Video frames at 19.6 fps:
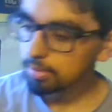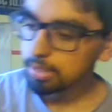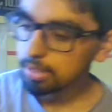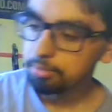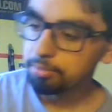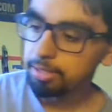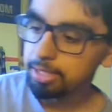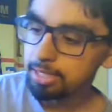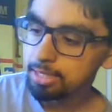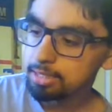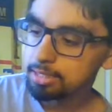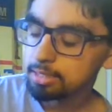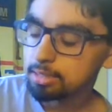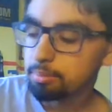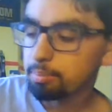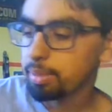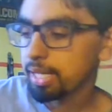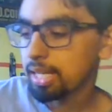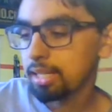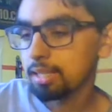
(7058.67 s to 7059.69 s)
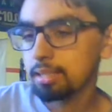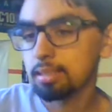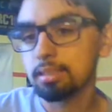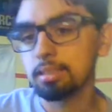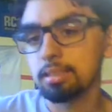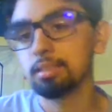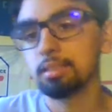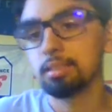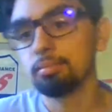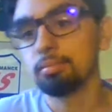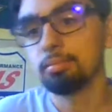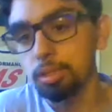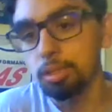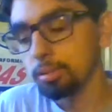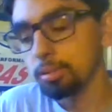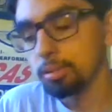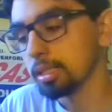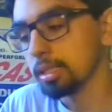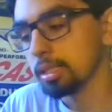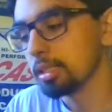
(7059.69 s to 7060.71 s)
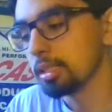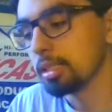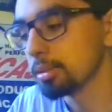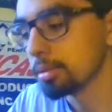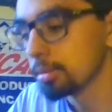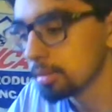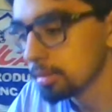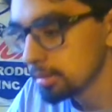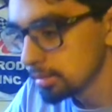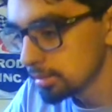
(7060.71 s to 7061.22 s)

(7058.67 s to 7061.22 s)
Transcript: It really just depends what you want to do.